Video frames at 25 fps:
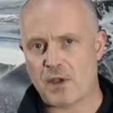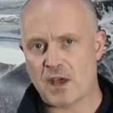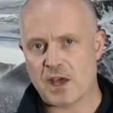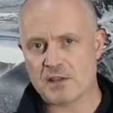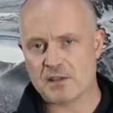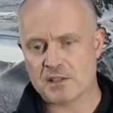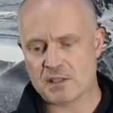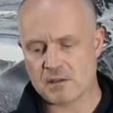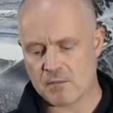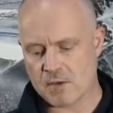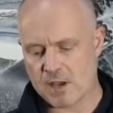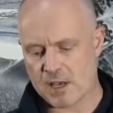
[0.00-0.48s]

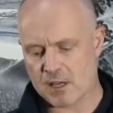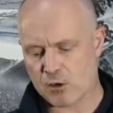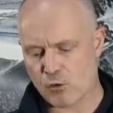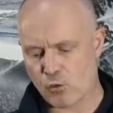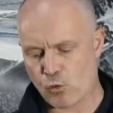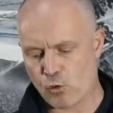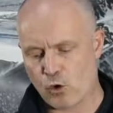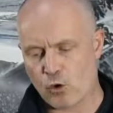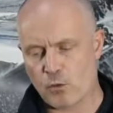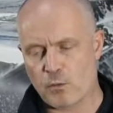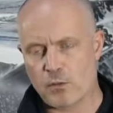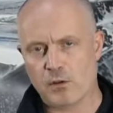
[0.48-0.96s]

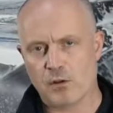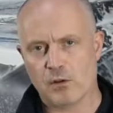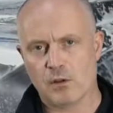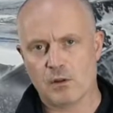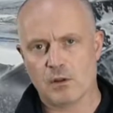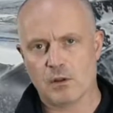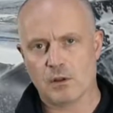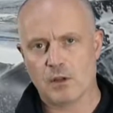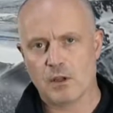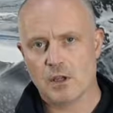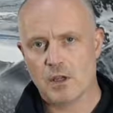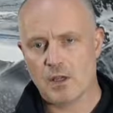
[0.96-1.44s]

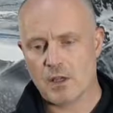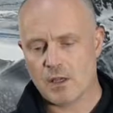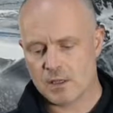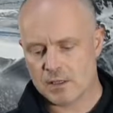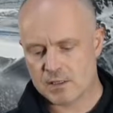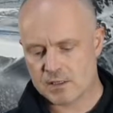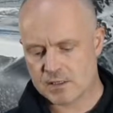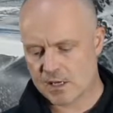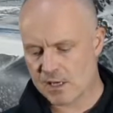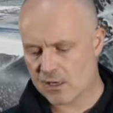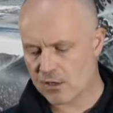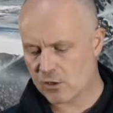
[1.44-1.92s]
antimicrobial
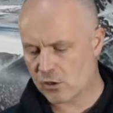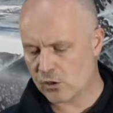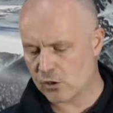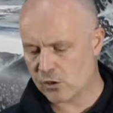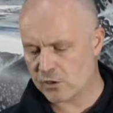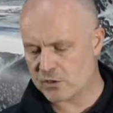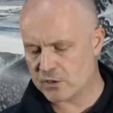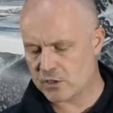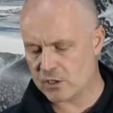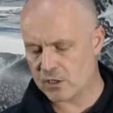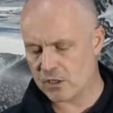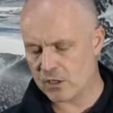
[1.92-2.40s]

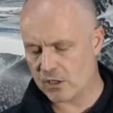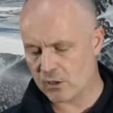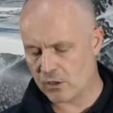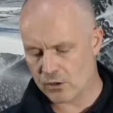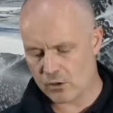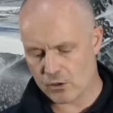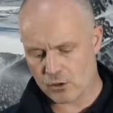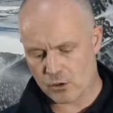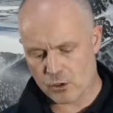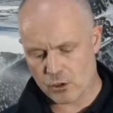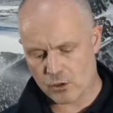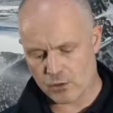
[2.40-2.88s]
technology
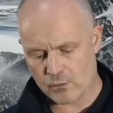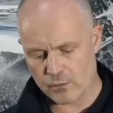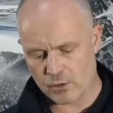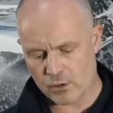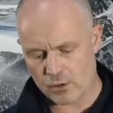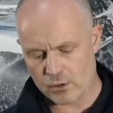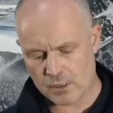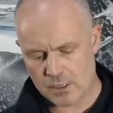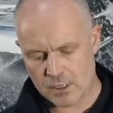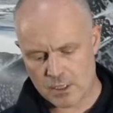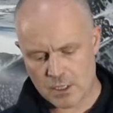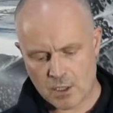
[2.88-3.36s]
on the
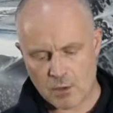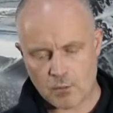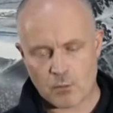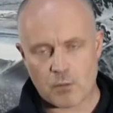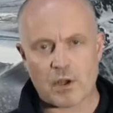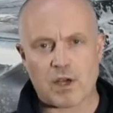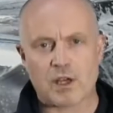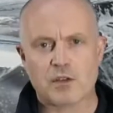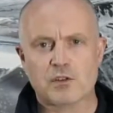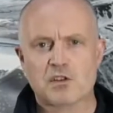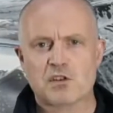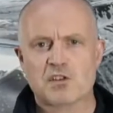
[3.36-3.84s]
cover.
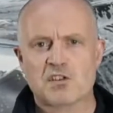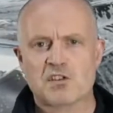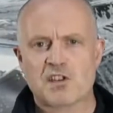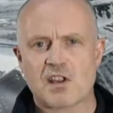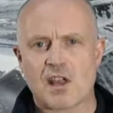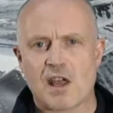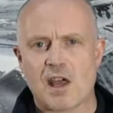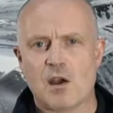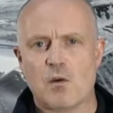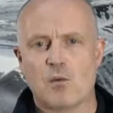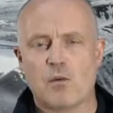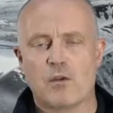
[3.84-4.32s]
But I'll just
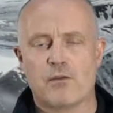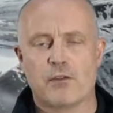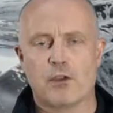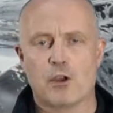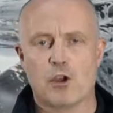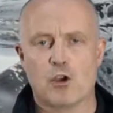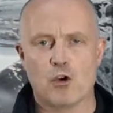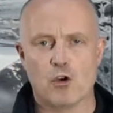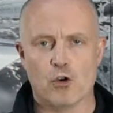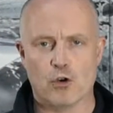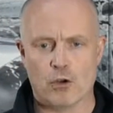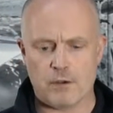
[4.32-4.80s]
start with the
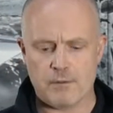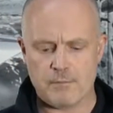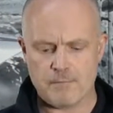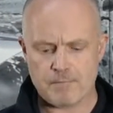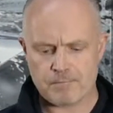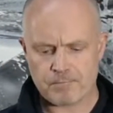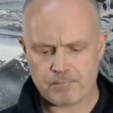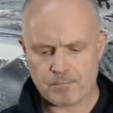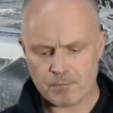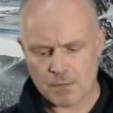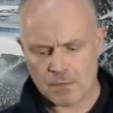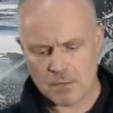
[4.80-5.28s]
gun.
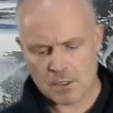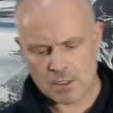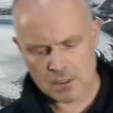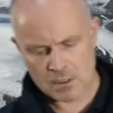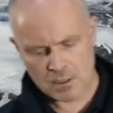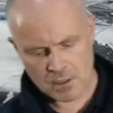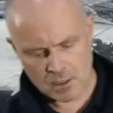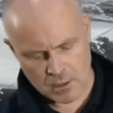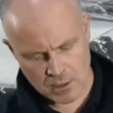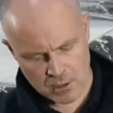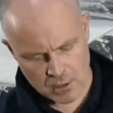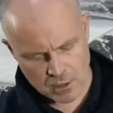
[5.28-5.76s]

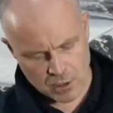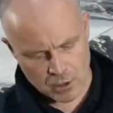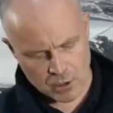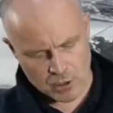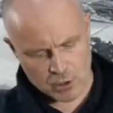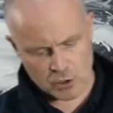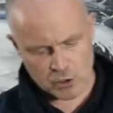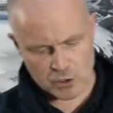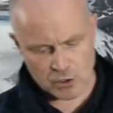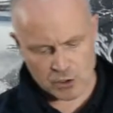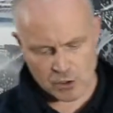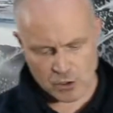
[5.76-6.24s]

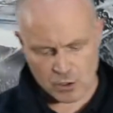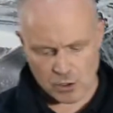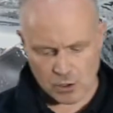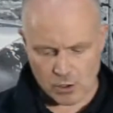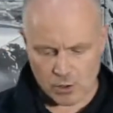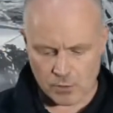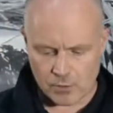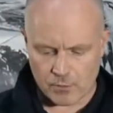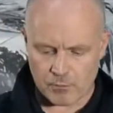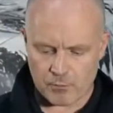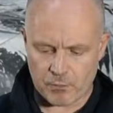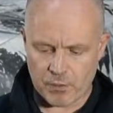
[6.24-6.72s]

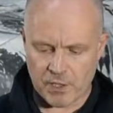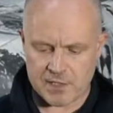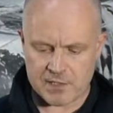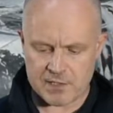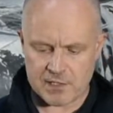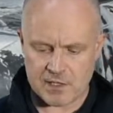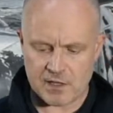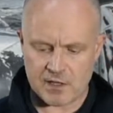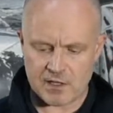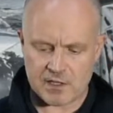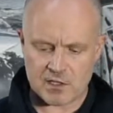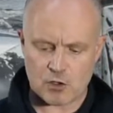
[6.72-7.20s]
So
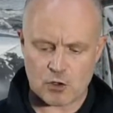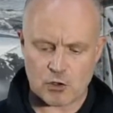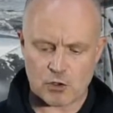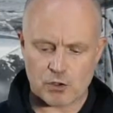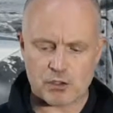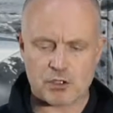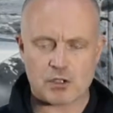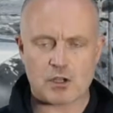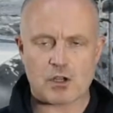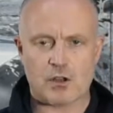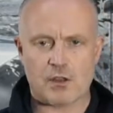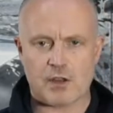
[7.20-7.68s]
basically this
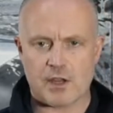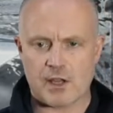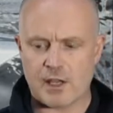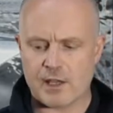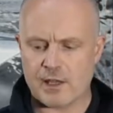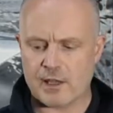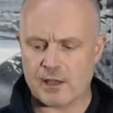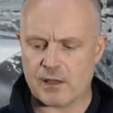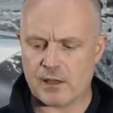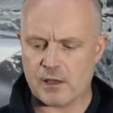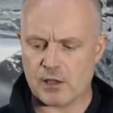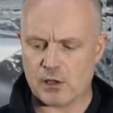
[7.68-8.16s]
gun's got
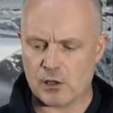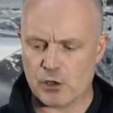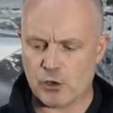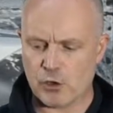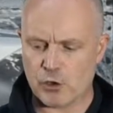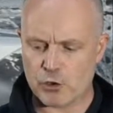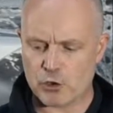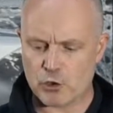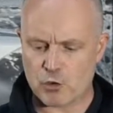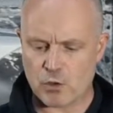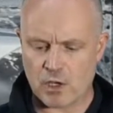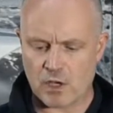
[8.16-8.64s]
the
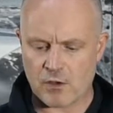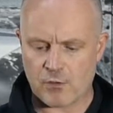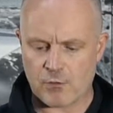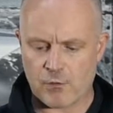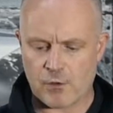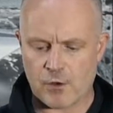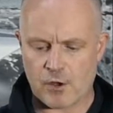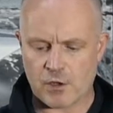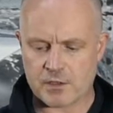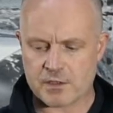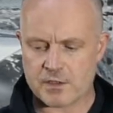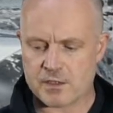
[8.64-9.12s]
low trigger
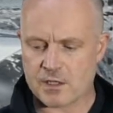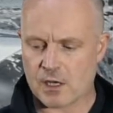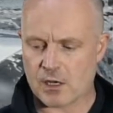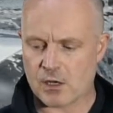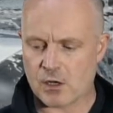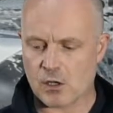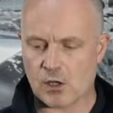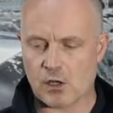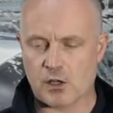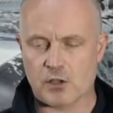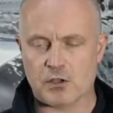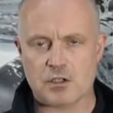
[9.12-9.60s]
force
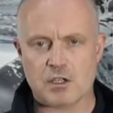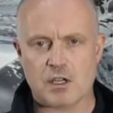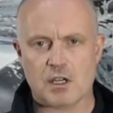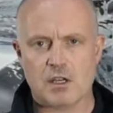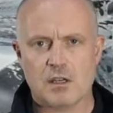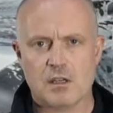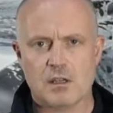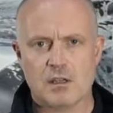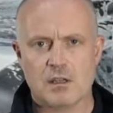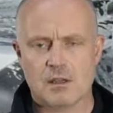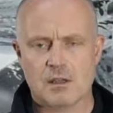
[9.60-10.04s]
technology,